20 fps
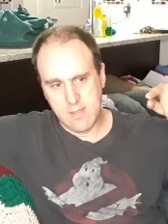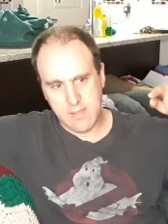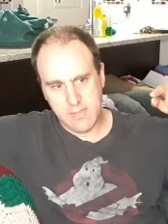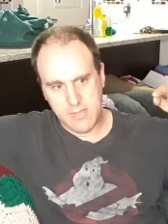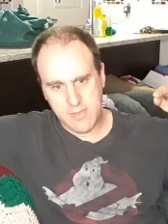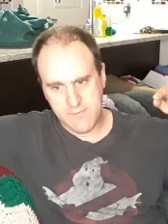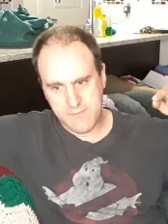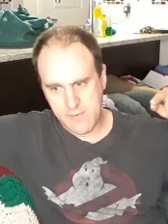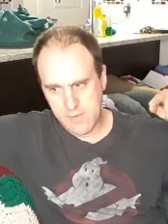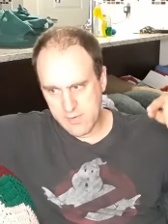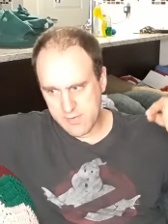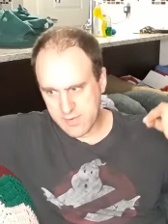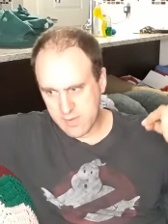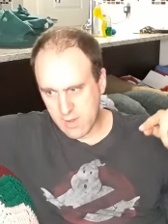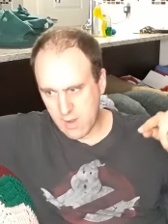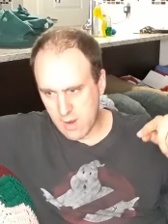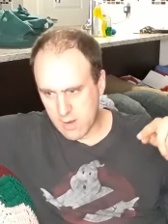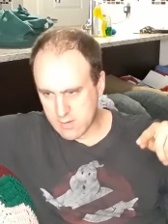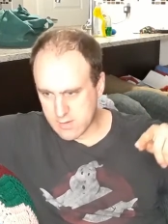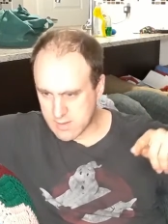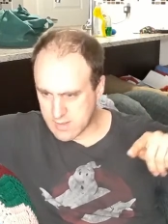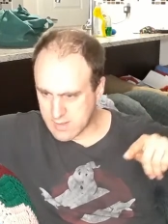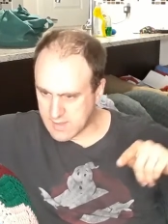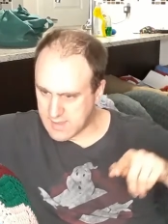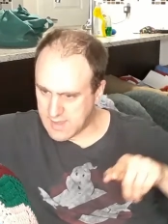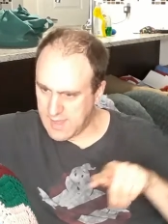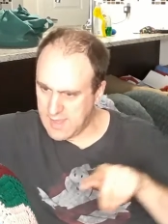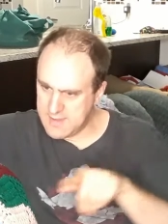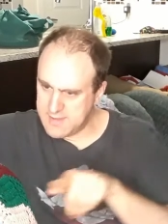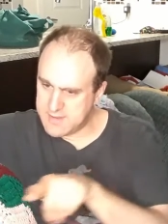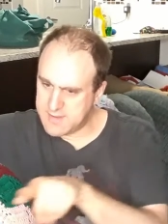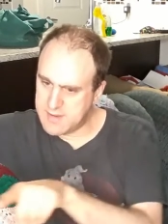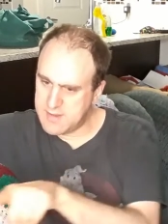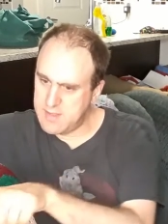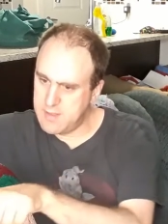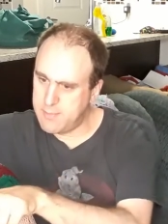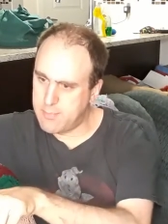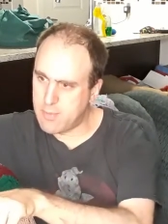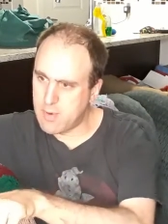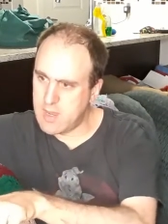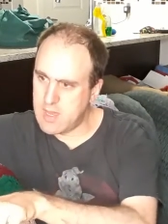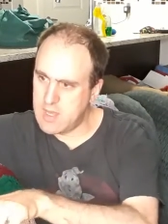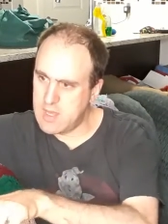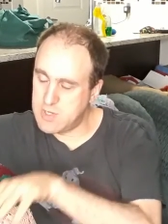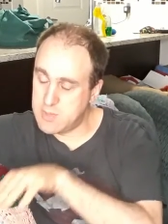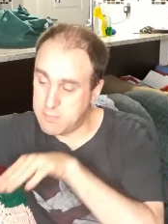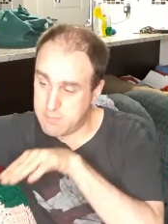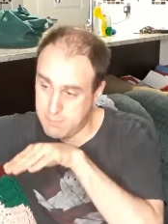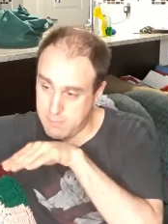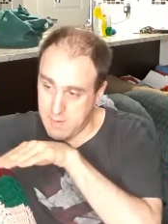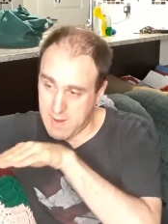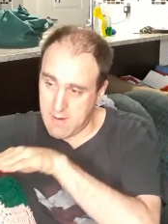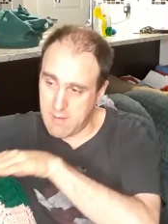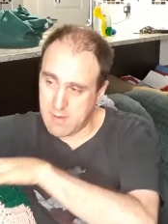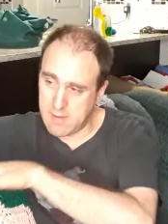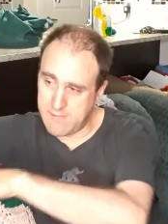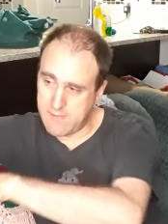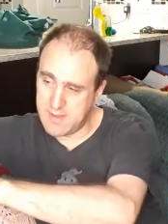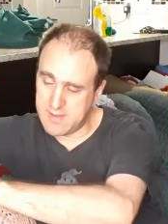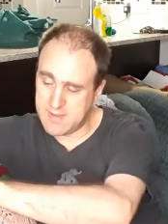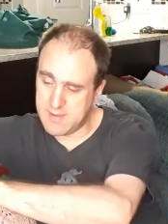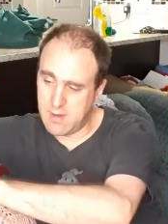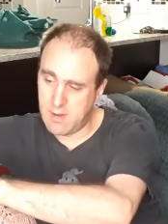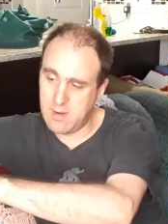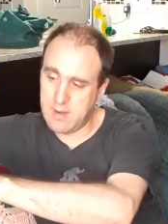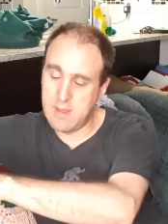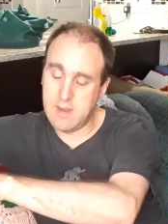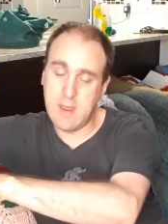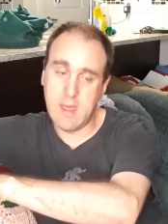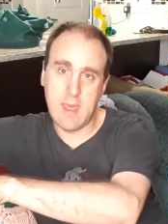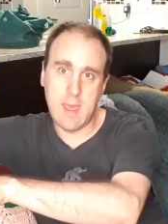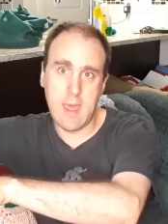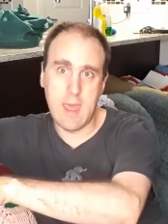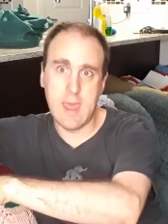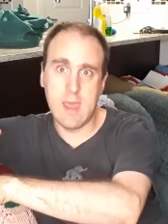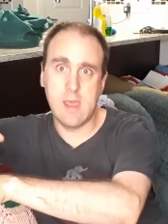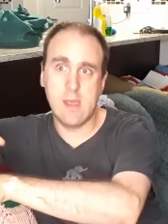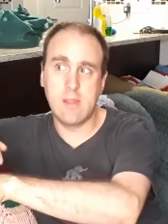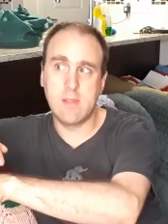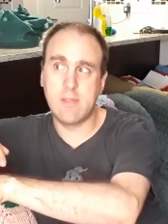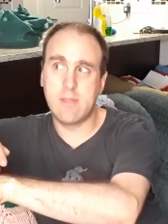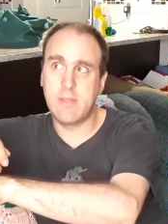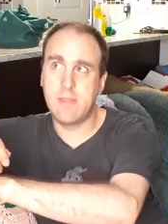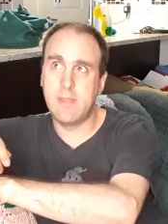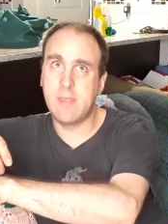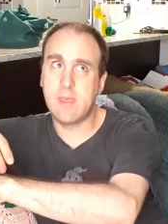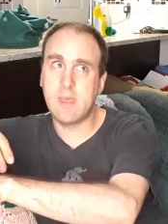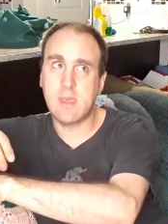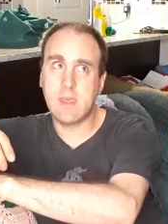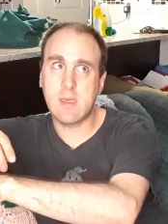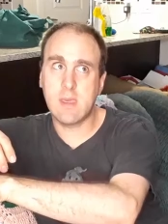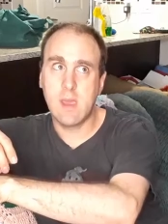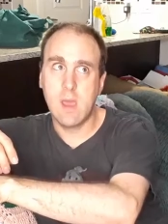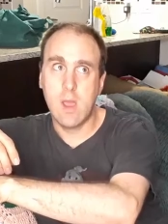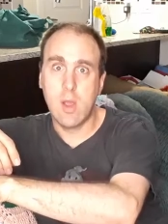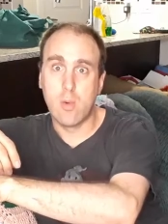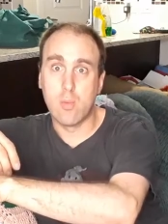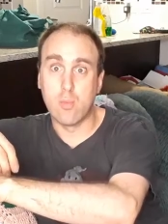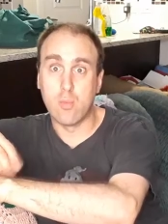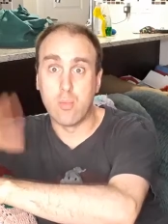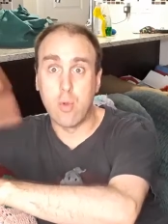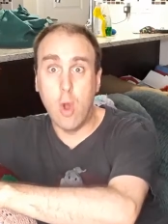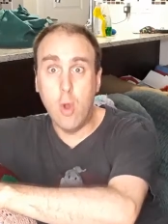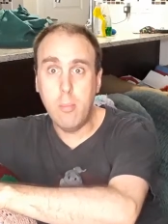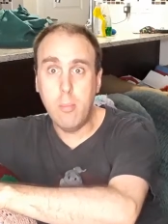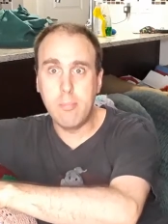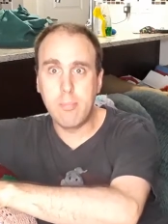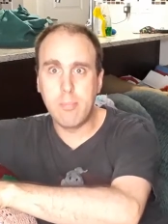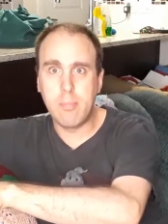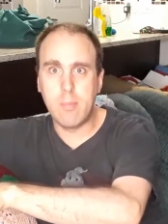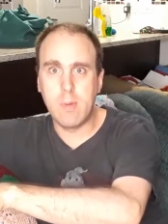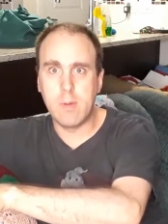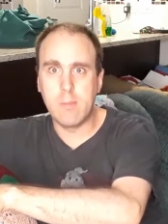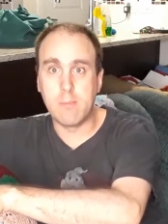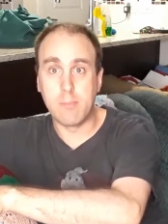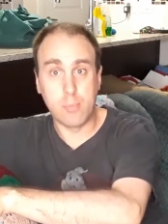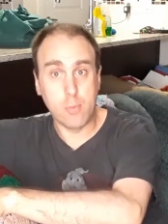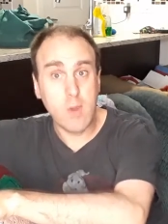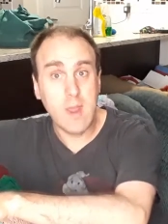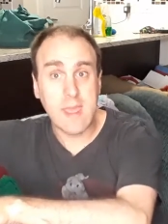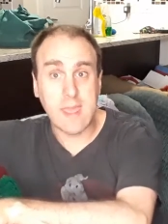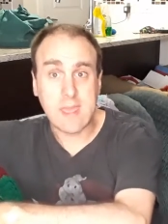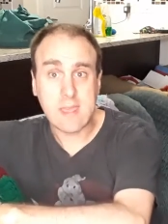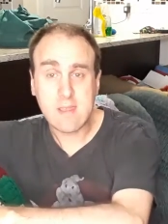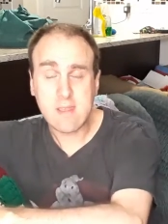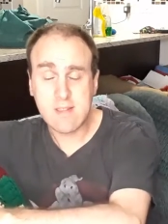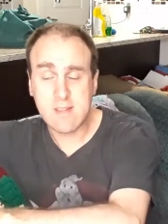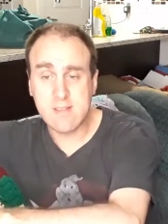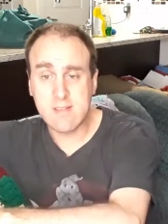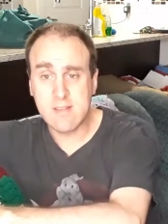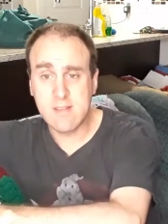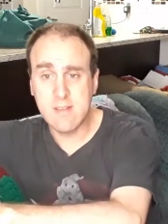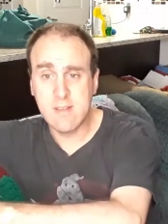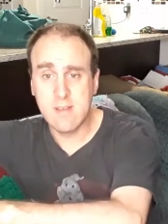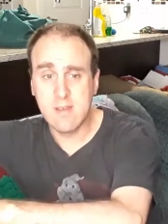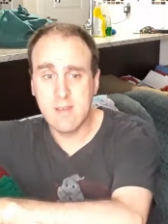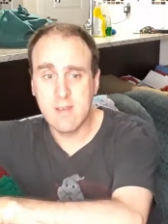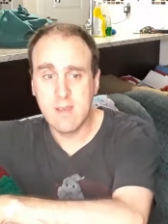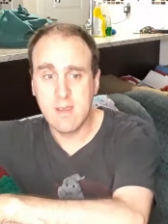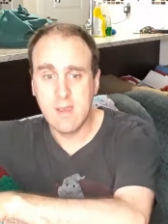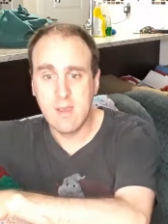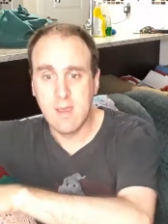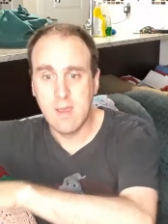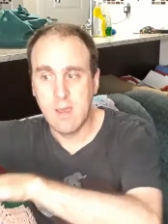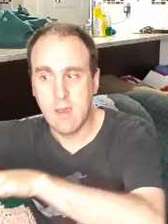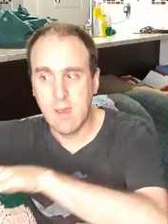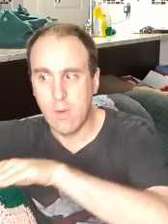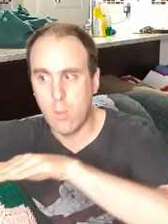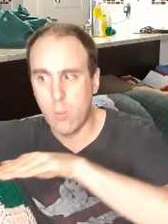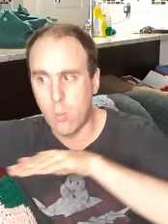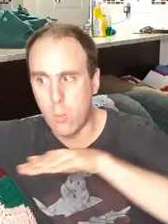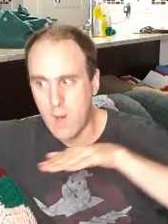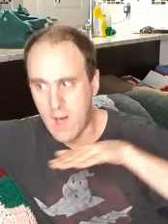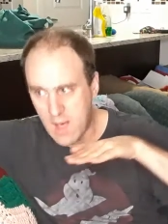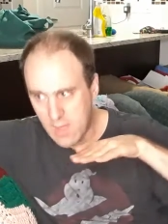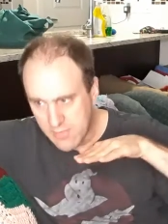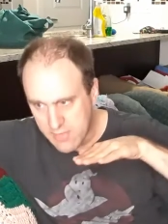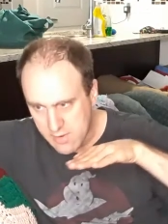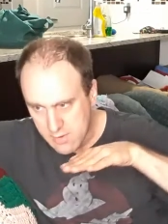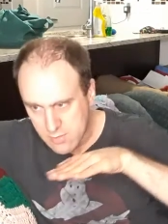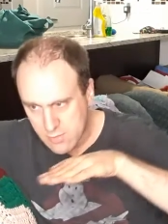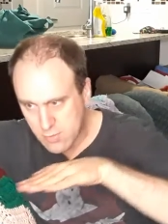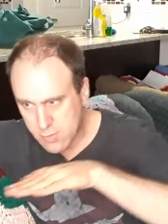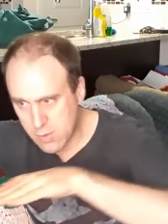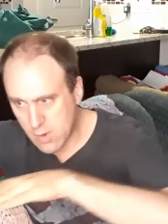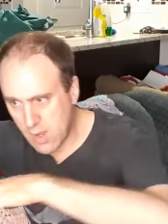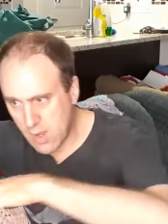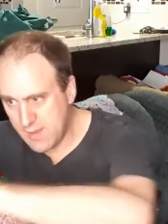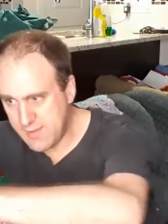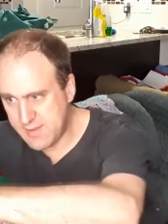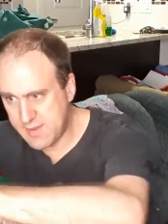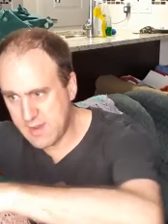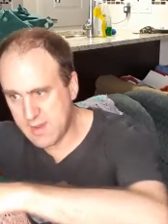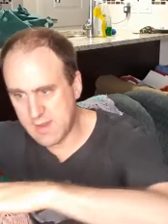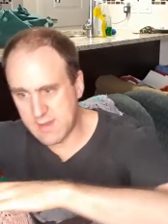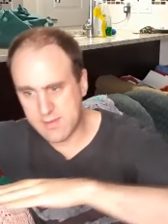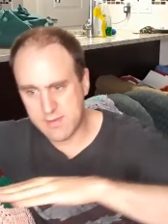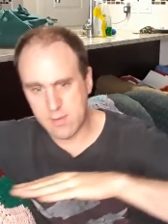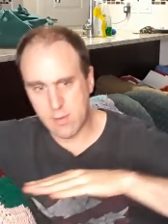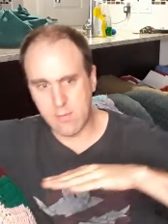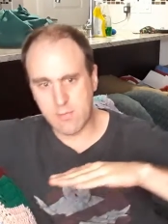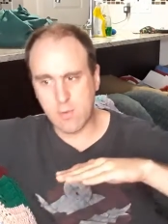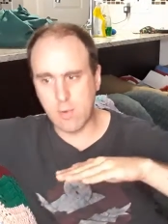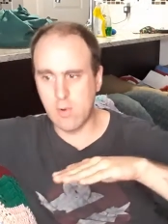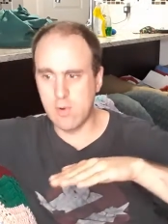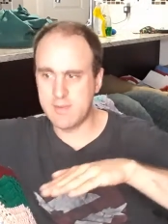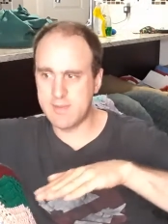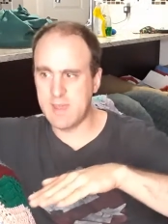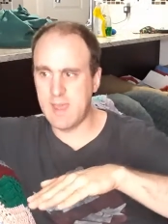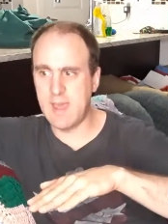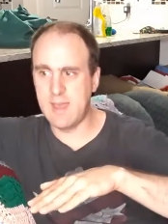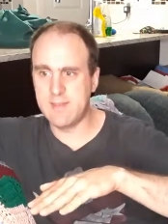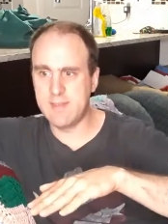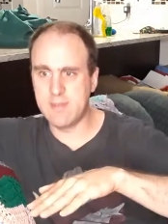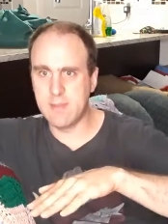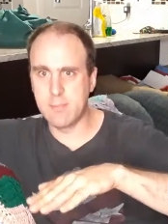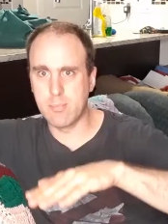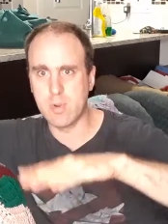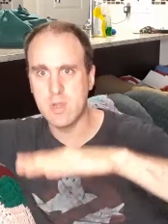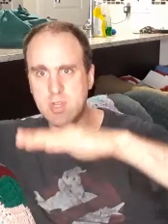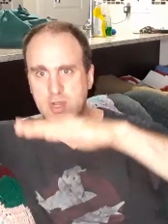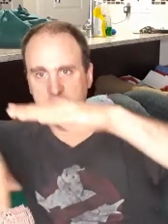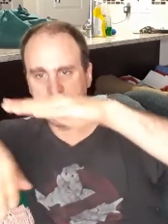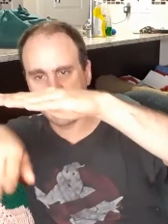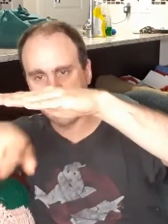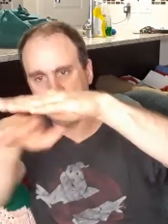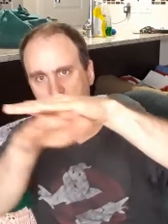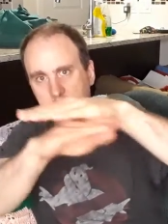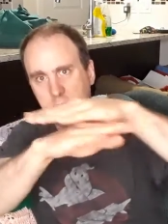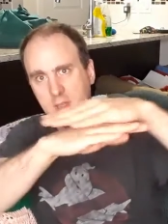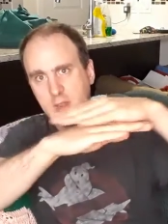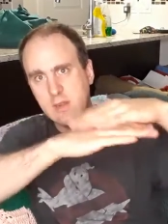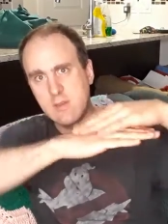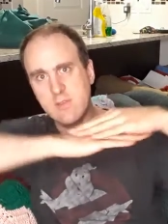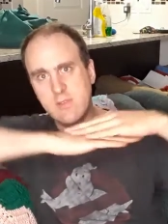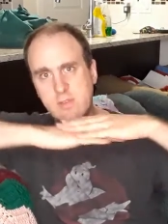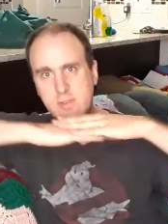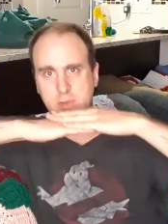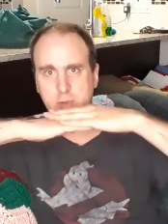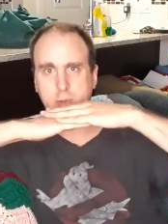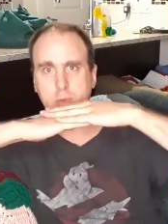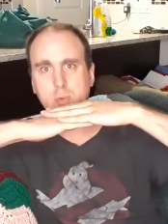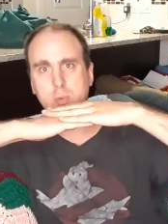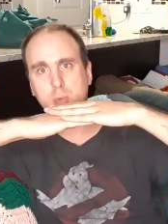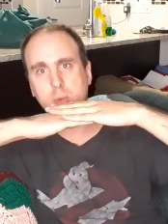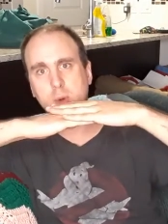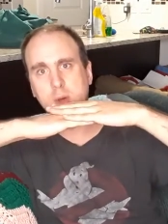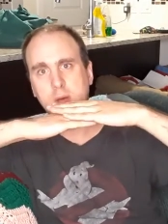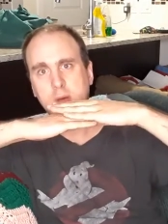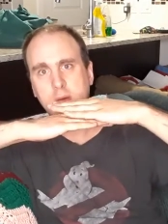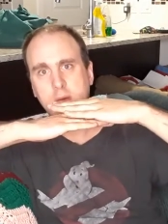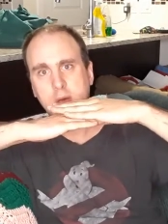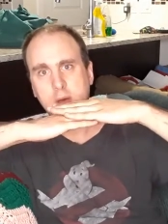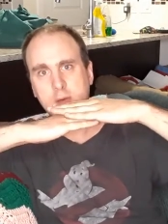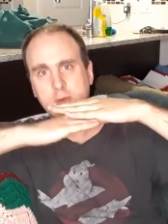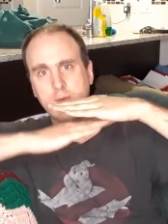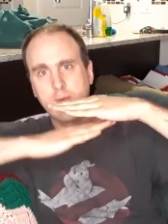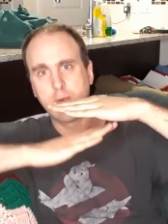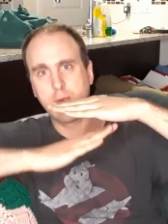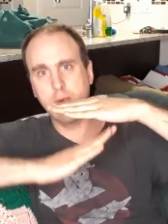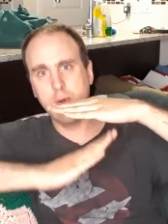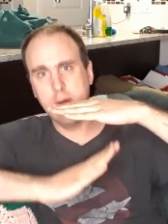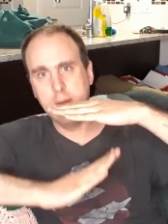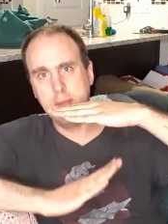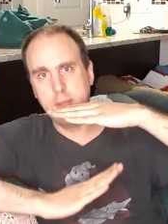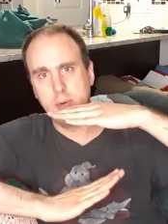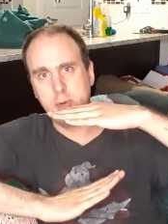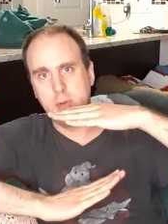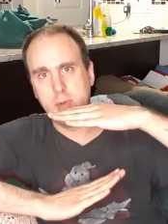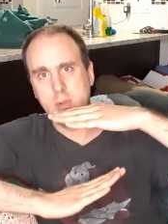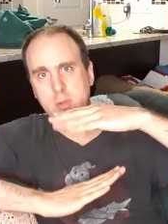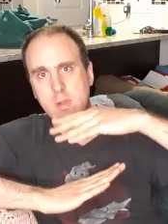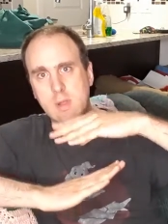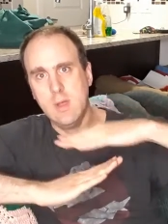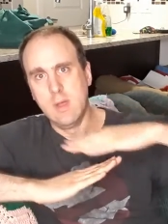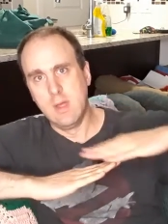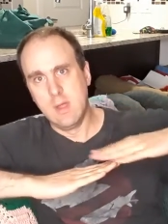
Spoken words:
the first car gets to the bridge, barely fits on it, and the rope breaks while they're crossing it. So, of course, as the bridge is starting to crumble,